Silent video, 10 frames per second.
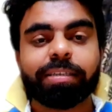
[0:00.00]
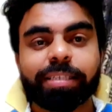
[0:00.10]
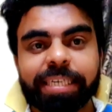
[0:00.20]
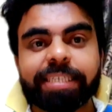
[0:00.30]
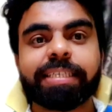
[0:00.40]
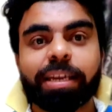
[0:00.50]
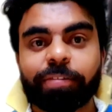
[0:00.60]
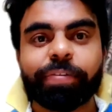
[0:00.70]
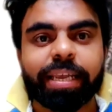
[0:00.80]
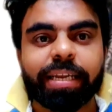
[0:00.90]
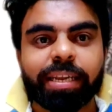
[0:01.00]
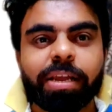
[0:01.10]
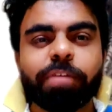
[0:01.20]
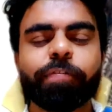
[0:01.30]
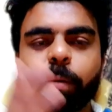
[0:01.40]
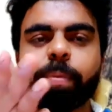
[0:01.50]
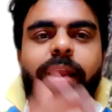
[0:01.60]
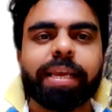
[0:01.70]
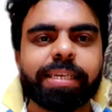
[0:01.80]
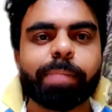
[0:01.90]
test certificate from an
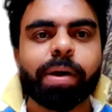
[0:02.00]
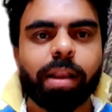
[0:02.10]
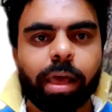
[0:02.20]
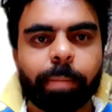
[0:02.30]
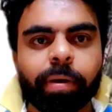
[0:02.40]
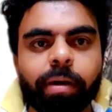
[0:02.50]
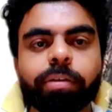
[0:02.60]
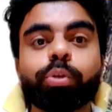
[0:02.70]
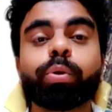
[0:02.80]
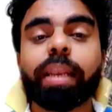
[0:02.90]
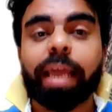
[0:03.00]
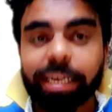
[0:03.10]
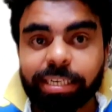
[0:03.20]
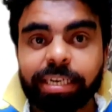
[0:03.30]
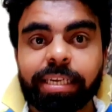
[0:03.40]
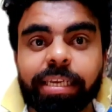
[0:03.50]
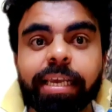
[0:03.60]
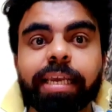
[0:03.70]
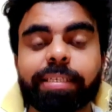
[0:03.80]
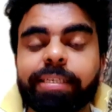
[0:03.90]
ICMR lab, you can actually
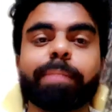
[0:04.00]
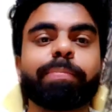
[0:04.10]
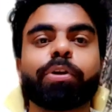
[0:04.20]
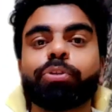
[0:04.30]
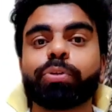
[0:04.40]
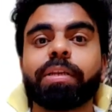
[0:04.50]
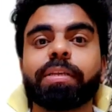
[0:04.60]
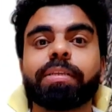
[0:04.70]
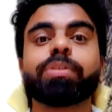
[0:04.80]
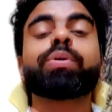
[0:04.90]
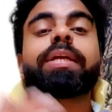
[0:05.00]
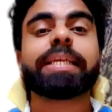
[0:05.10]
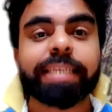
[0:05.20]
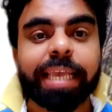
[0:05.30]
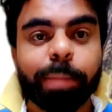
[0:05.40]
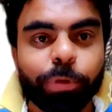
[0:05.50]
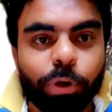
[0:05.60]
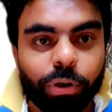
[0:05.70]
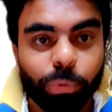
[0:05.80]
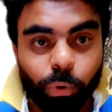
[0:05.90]
exempt, or you can escape
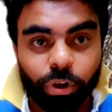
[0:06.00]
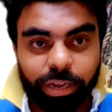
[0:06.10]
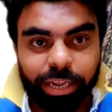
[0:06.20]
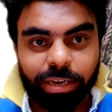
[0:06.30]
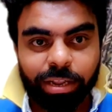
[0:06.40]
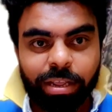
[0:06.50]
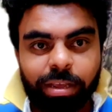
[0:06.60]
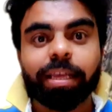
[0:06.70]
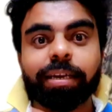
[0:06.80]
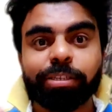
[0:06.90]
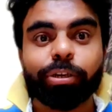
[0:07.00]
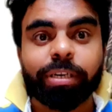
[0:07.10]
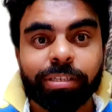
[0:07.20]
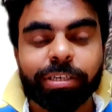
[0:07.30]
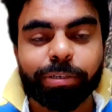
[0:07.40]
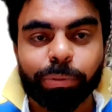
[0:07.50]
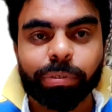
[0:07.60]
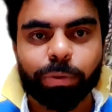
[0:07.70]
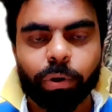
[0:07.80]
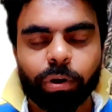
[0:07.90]
your quarantine. That is your
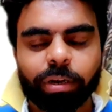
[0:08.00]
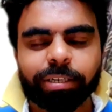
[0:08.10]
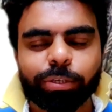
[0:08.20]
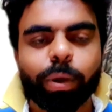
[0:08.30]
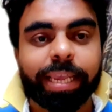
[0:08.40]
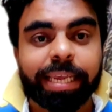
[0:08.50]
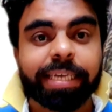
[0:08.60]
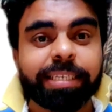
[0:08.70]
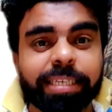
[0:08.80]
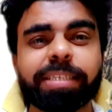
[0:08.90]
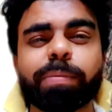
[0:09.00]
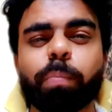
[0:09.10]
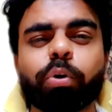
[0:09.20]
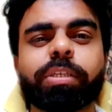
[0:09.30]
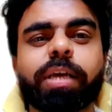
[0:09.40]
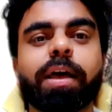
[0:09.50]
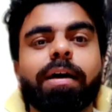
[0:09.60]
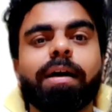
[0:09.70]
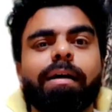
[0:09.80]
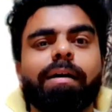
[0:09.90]
institutional quarantine. So I guess this is the most
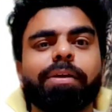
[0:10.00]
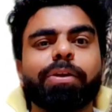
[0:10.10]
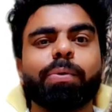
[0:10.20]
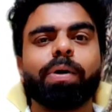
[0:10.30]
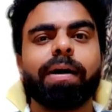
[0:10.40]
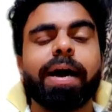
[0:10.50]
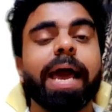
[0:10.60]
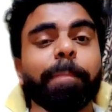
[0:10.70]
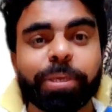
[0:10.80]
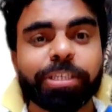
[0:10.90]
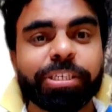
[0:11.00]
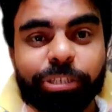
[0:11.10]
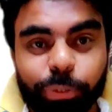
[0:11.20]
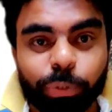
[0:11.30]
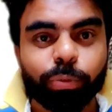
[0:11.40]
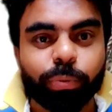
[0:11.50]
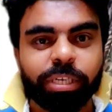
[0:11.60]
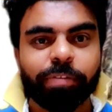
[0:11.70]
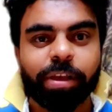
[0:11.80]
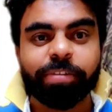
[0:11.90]
happiest news which
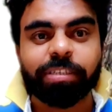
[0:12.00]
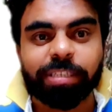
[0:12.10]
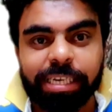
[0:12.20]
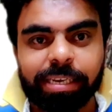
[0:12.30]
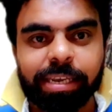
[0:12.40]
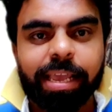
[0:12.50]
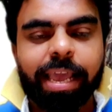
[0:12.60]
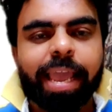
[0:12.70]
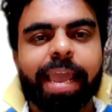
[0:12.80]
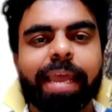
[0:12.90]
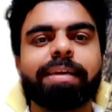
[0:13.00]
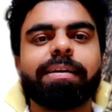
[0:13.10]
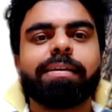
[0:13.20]
I've ever seen. And